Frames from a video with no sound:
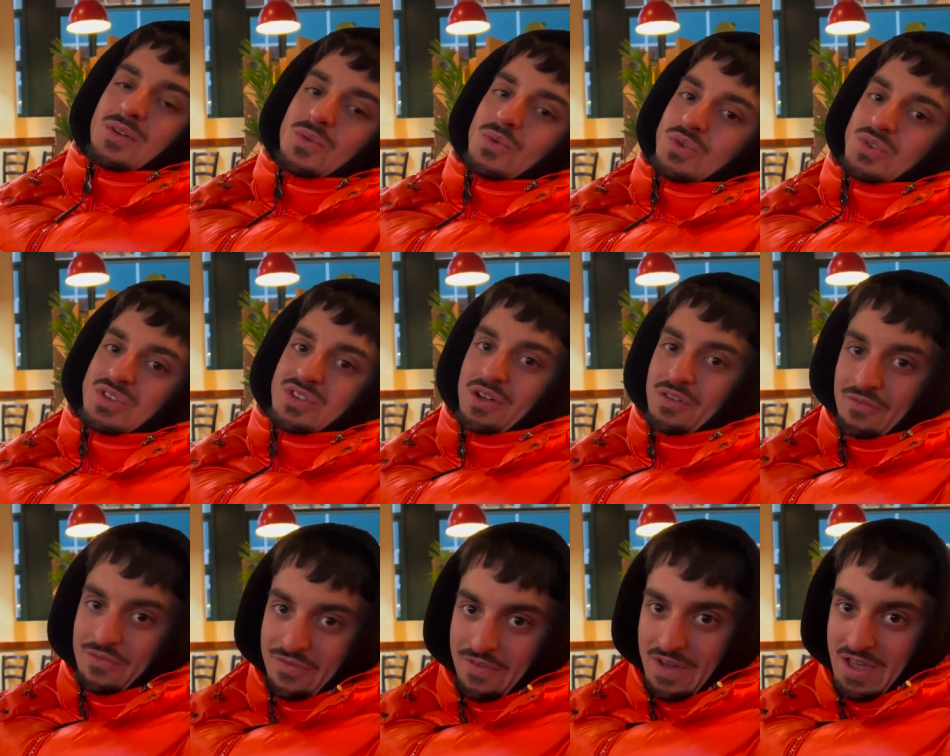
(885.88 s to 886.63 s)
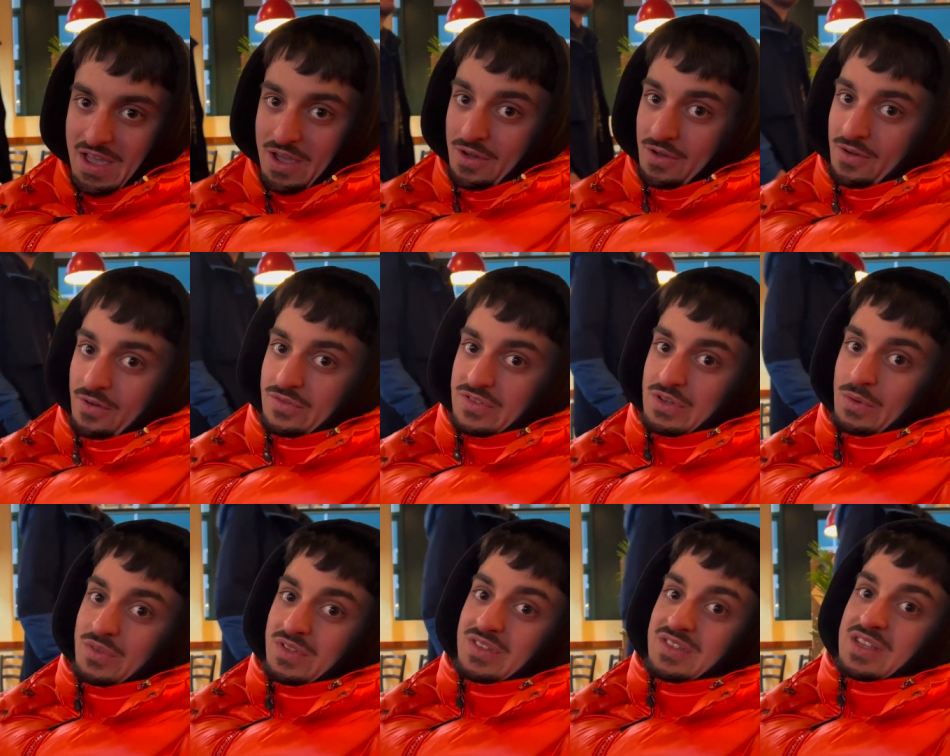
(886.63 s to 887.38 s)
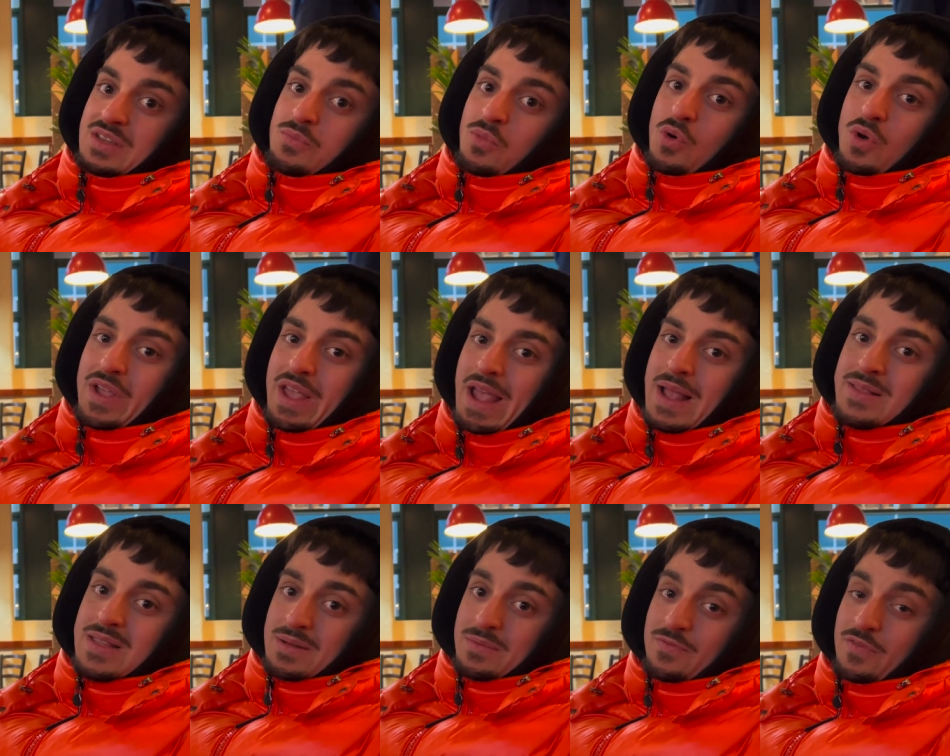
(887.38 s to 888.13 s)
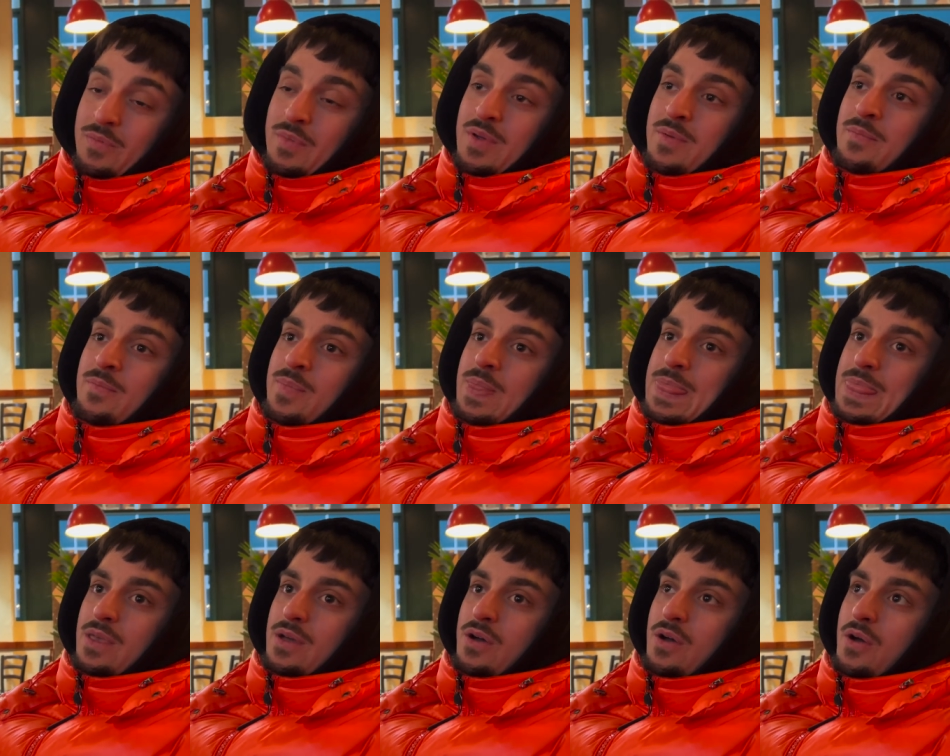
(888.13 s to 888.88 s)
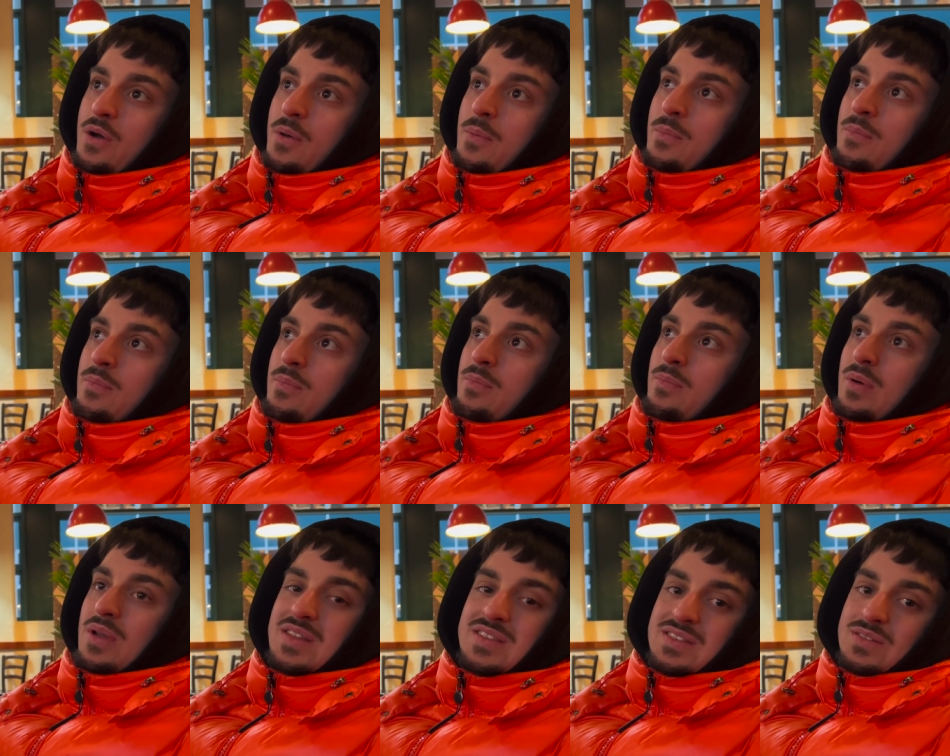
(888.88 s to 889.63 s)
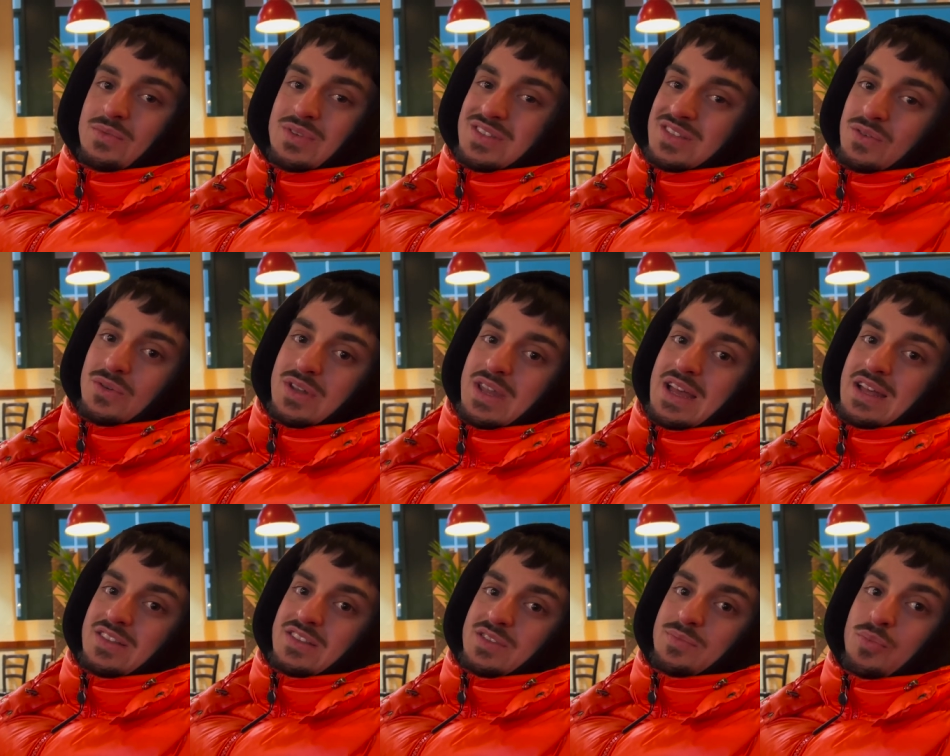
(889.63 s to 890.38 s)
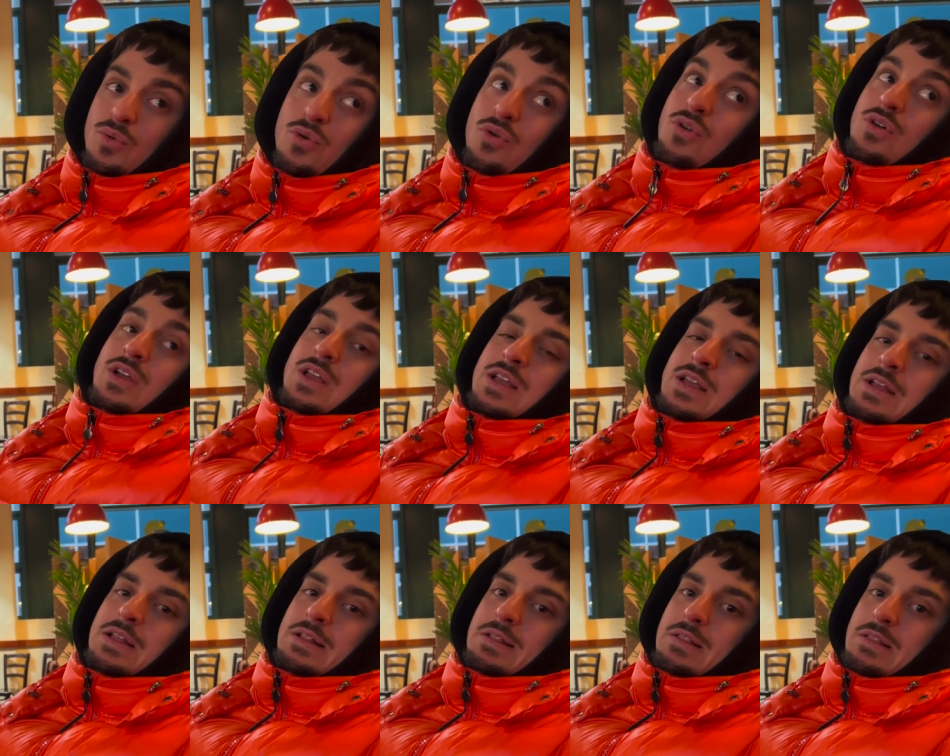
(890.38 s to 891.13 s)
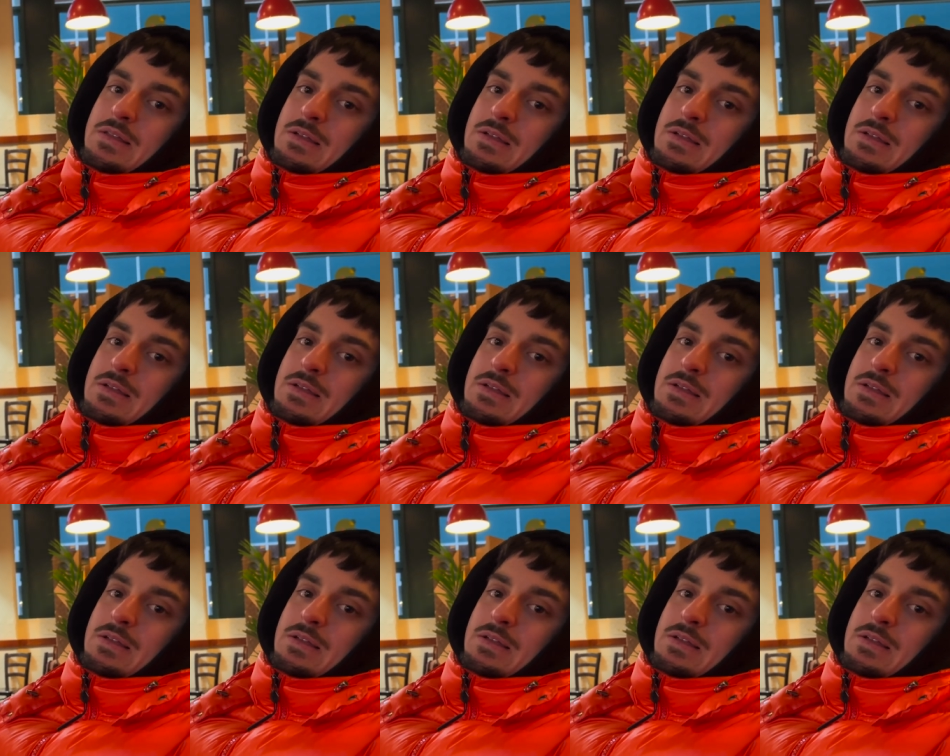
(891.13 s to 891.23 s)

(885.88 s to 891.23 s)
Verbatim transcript: which is unfair. So I want to see more game time from him. Um, but listen, we're still there to support.